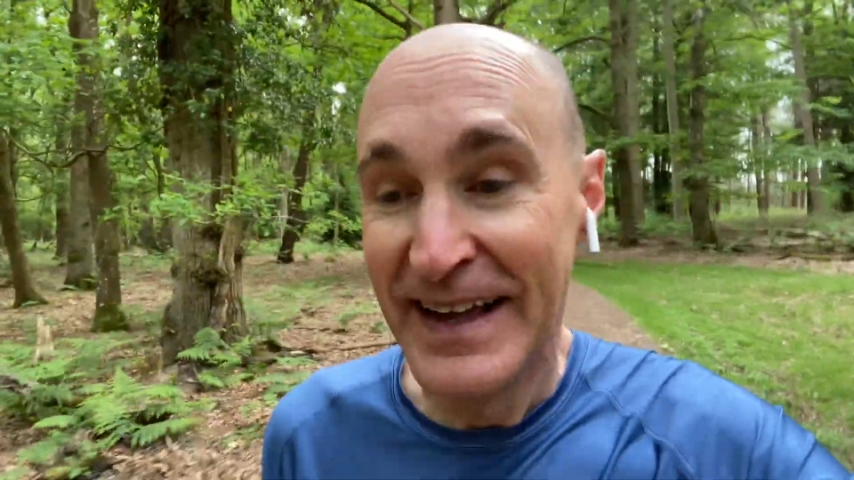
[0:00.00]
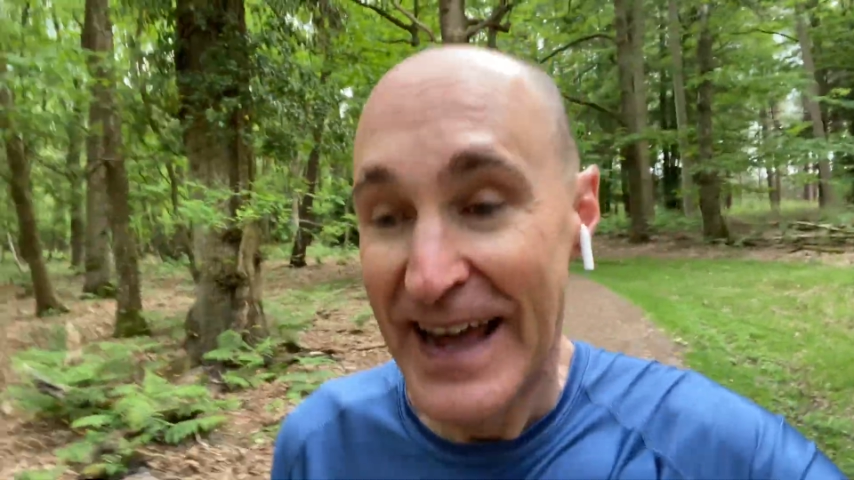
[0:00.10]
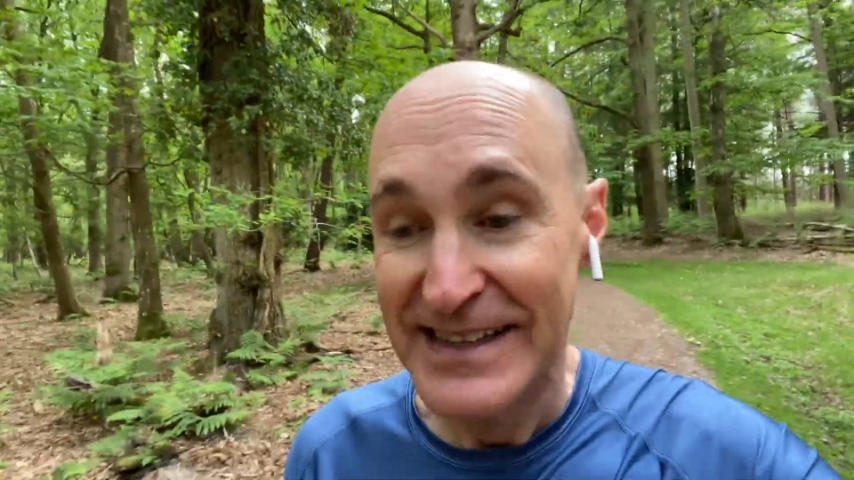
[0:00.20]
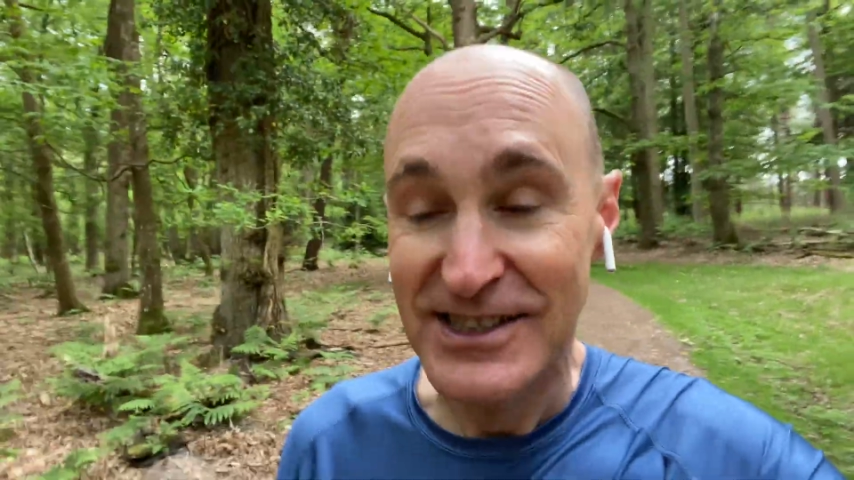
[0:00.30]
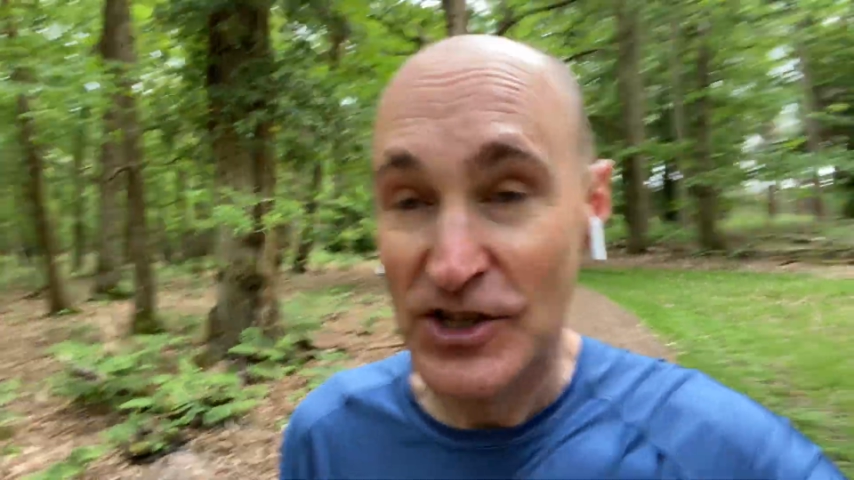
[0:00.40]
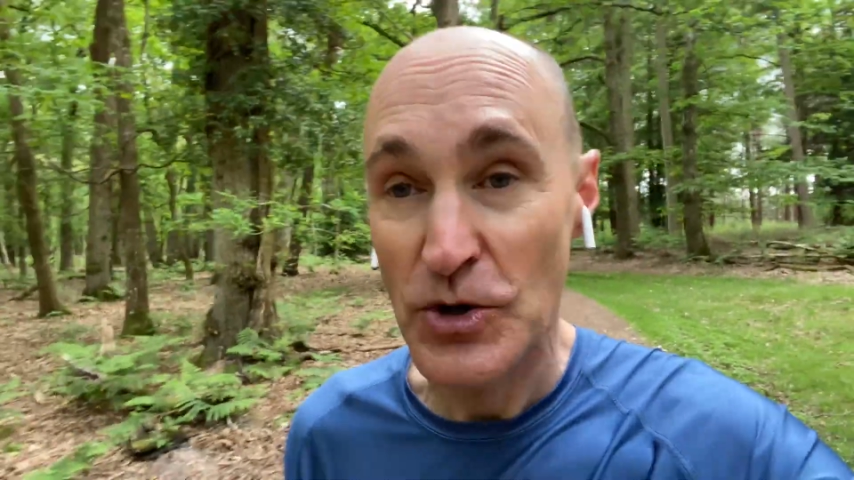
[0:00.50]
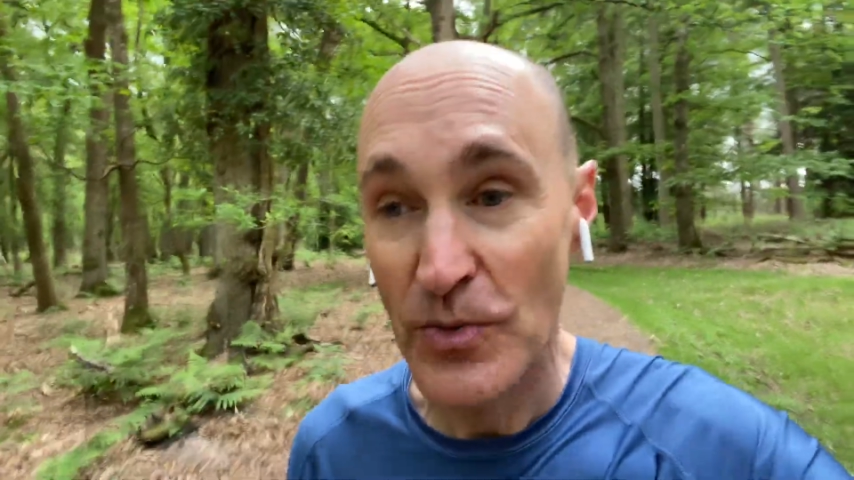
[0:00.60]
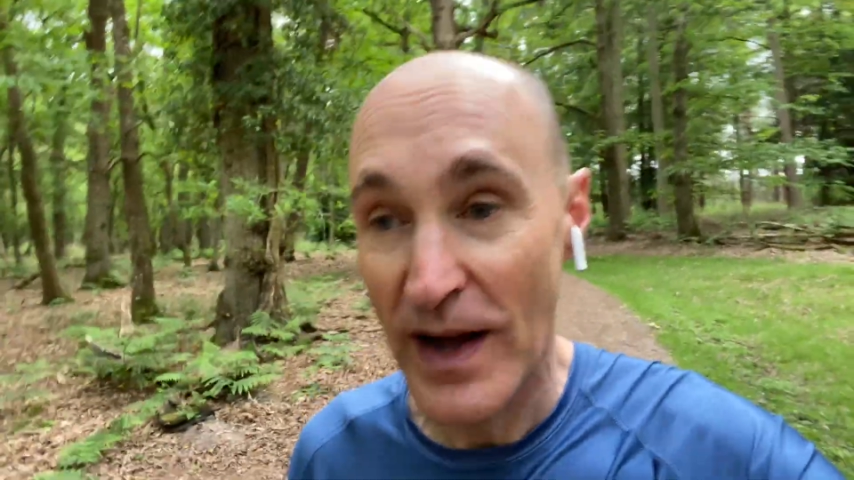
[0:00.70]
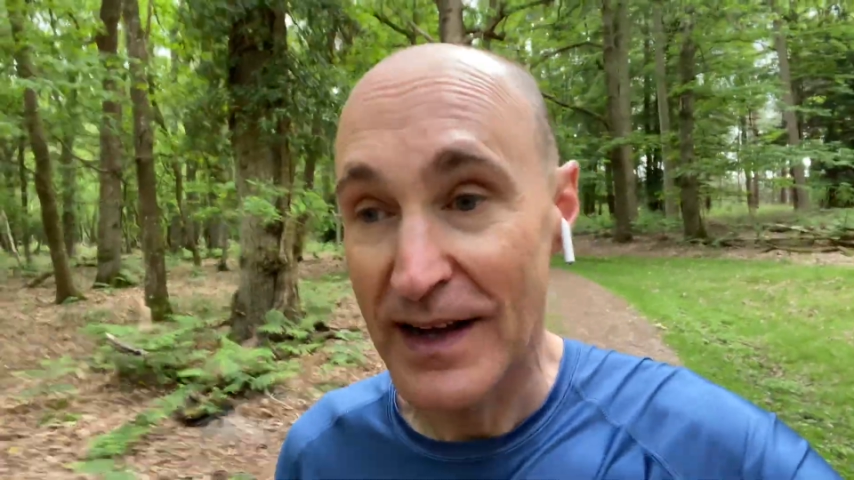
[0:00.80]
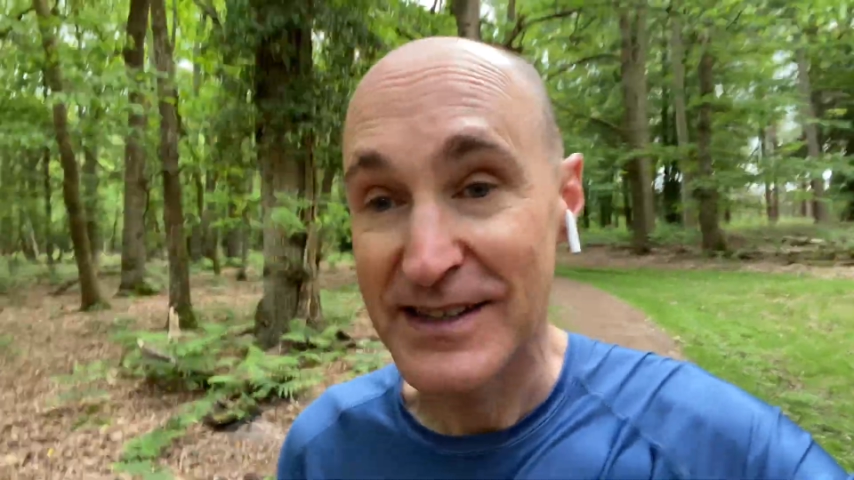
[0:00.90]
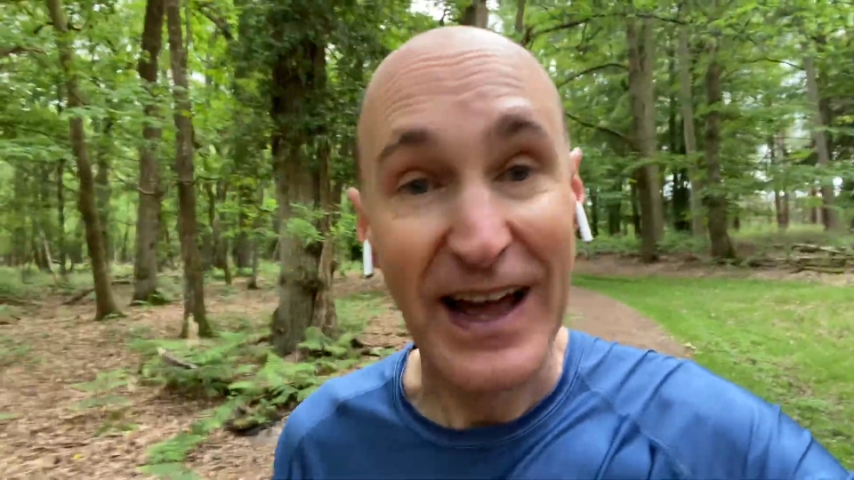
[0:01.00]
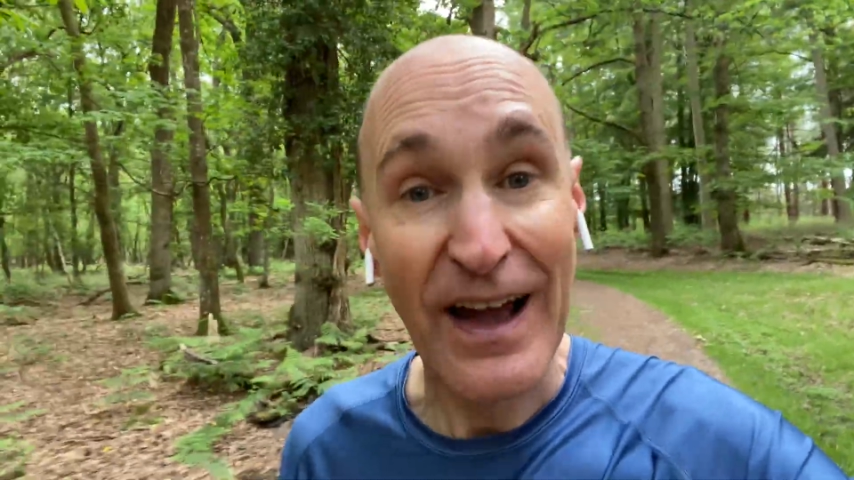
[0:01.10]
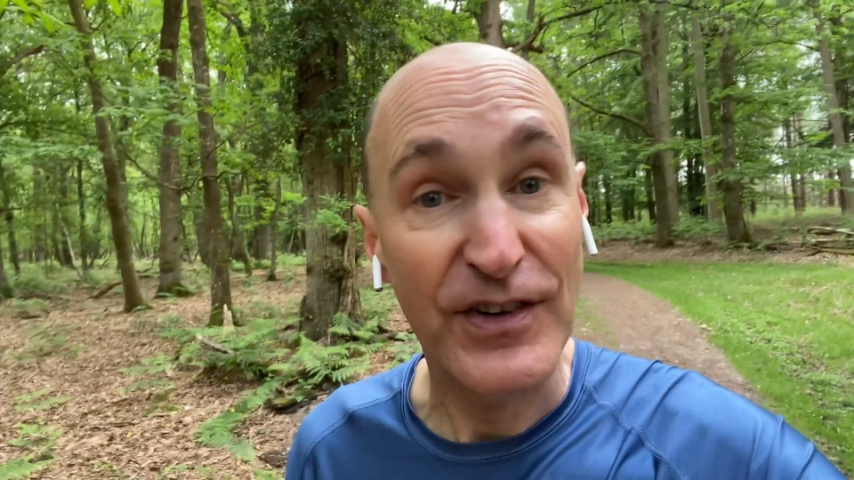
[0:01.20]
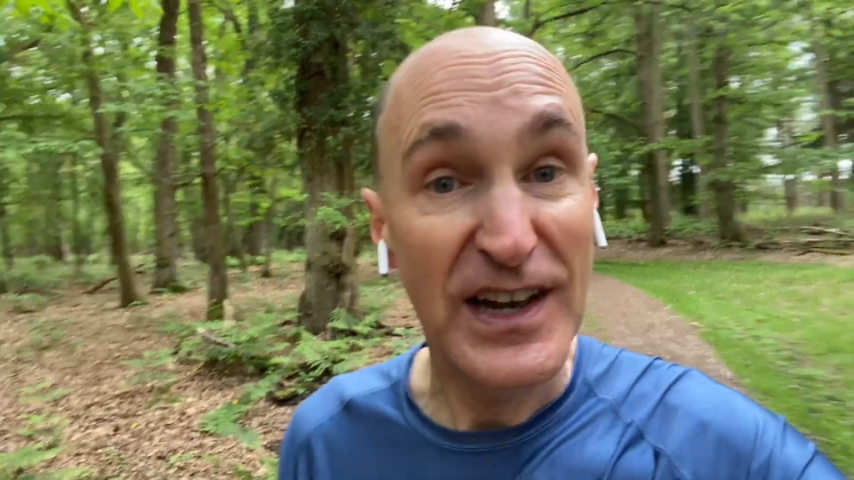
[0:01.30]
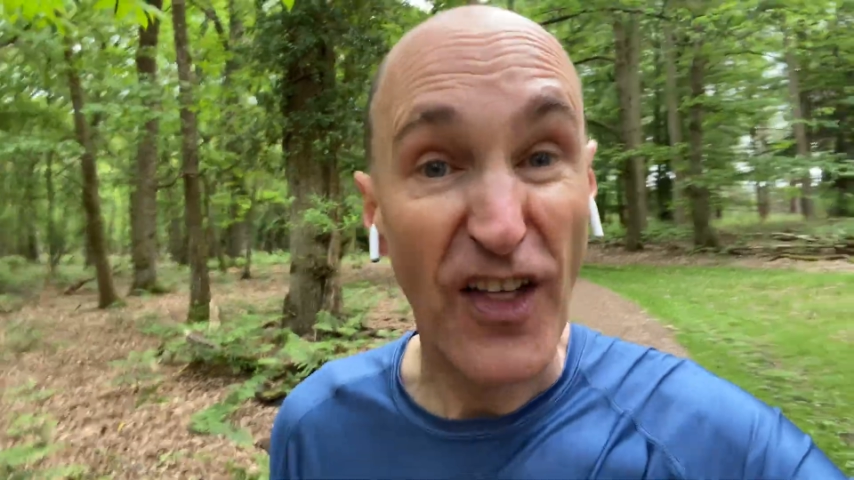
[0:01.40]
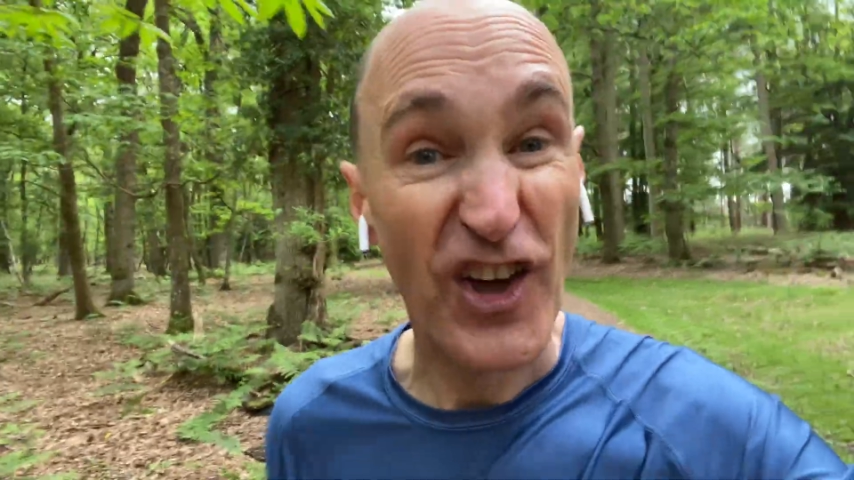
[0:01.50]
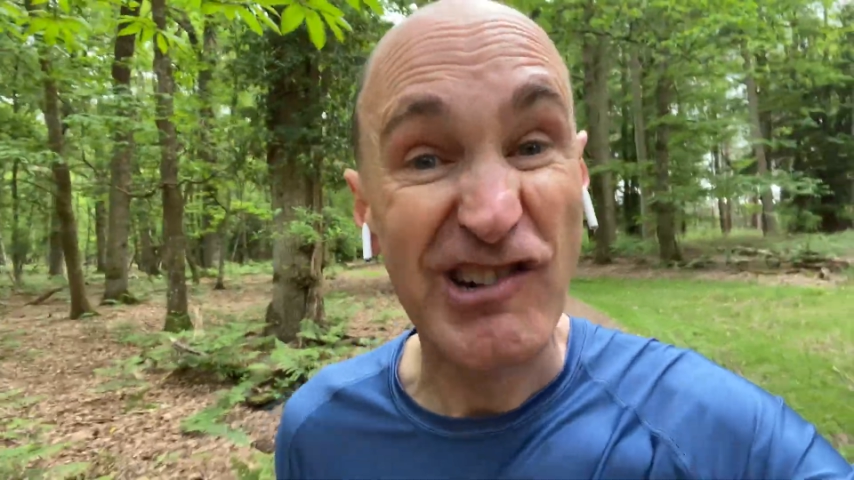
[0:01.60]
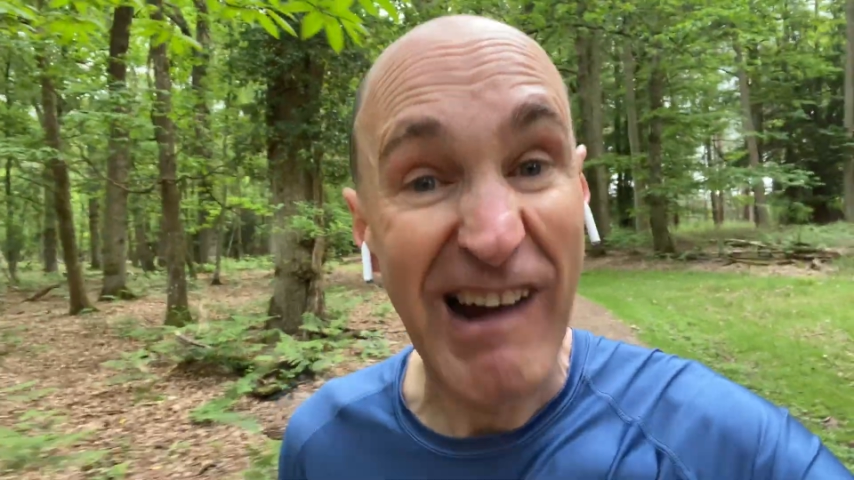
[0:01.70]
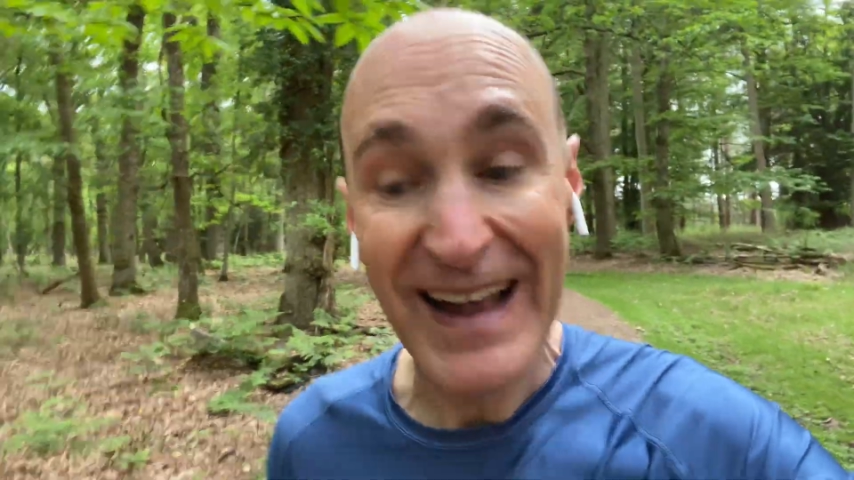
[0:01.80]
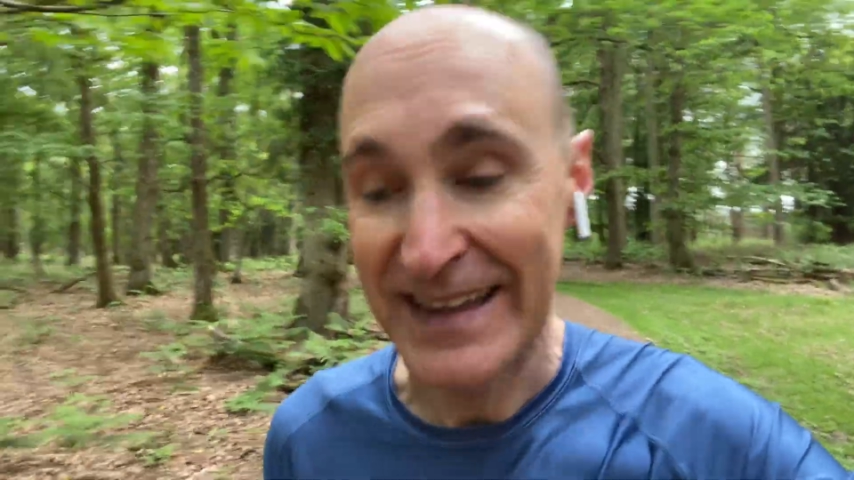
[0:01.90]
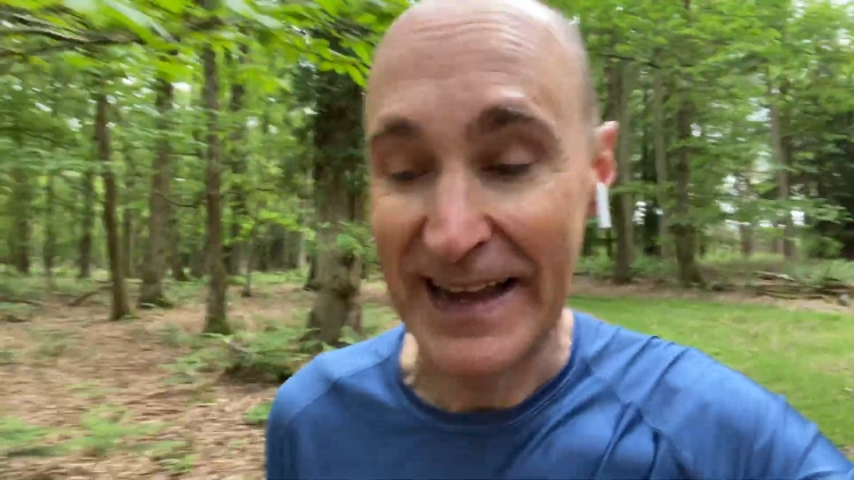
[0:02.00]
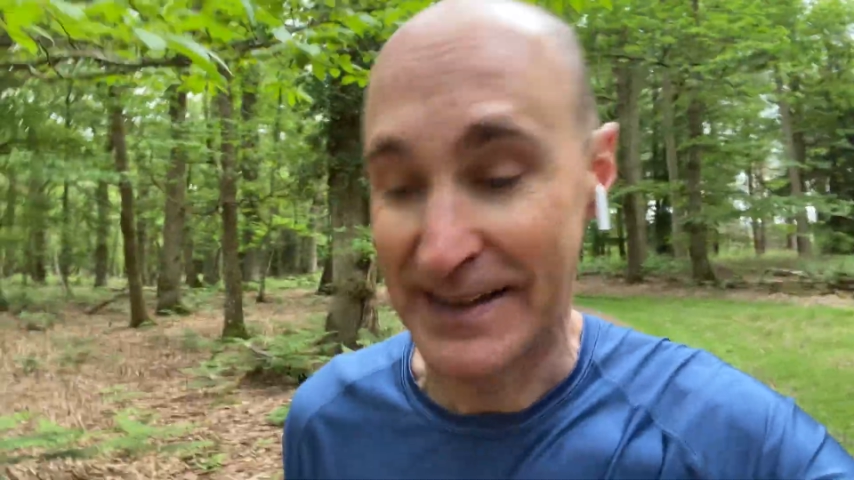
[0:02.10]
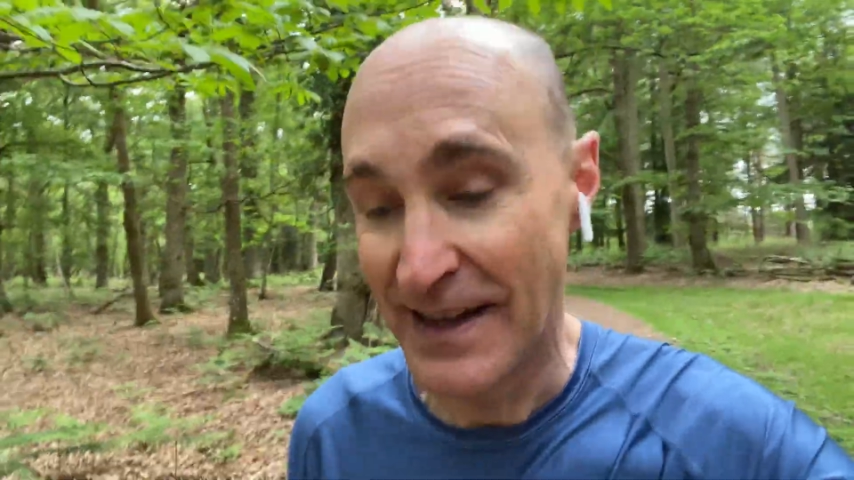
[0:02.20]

is to have another crack at it.